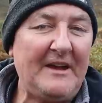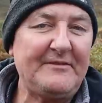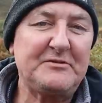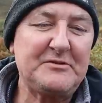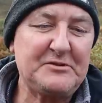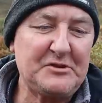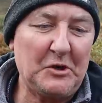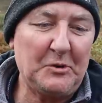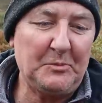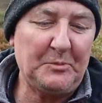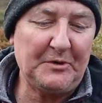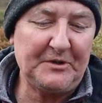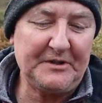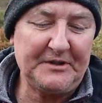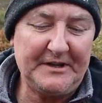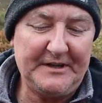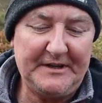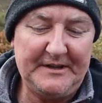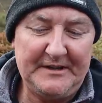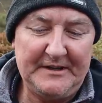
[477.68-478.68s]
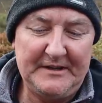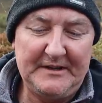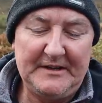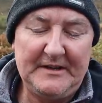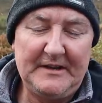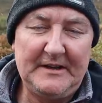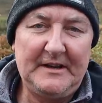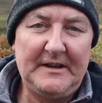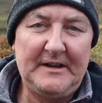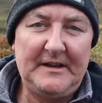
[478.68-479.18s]
heavens opened
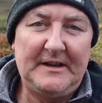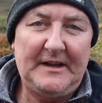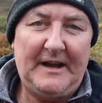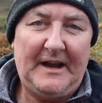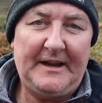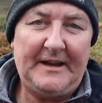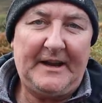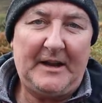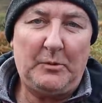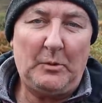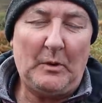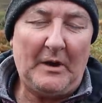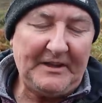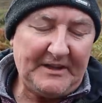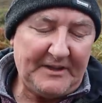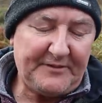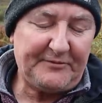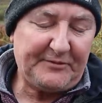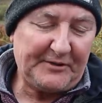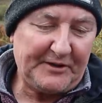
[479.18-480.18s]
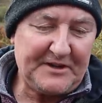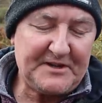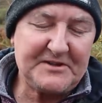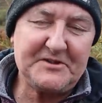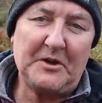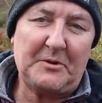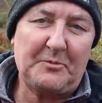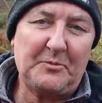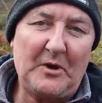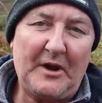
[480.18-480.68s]
and I waited for it to
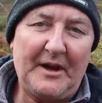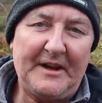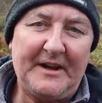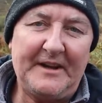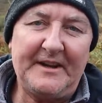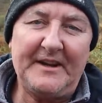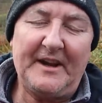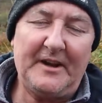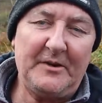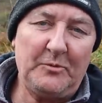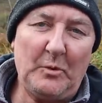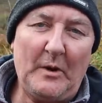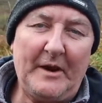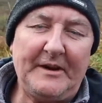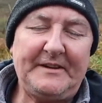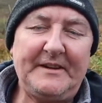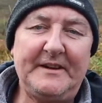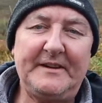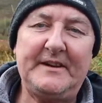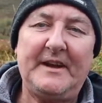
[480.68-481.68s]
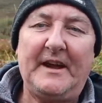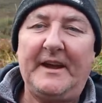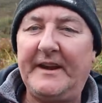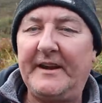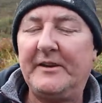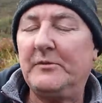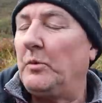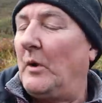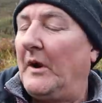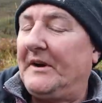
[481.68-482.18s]
stop raining and waited and
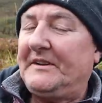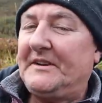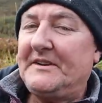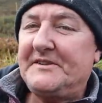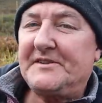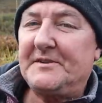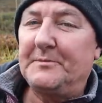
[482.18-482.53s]
then waited